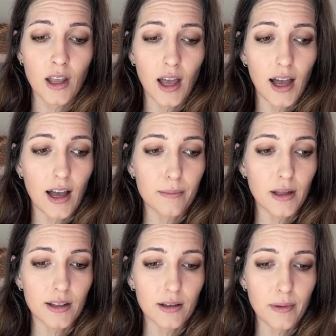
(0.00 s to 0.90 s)
A
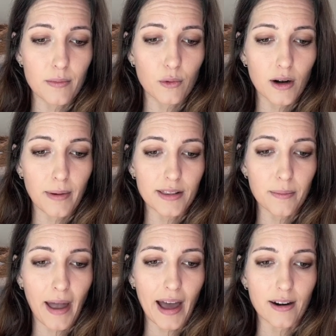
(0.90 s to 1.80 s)
little bit more about the
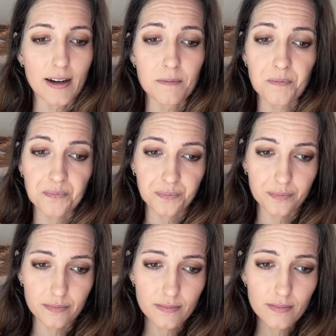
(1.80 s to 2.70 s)
pattern
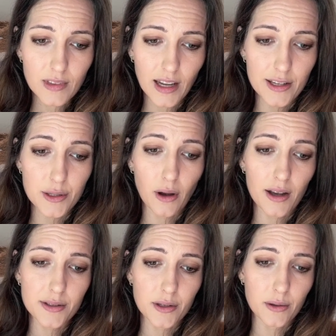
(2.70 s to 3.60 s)
is you
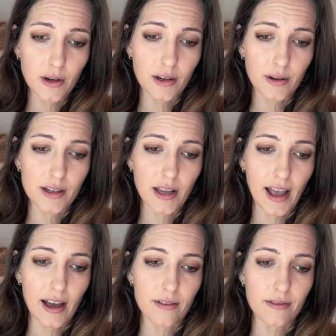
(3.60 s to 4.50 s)
also are going to
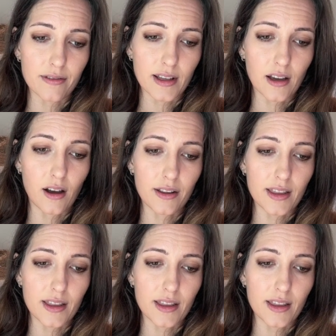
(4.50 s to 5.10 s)
have like all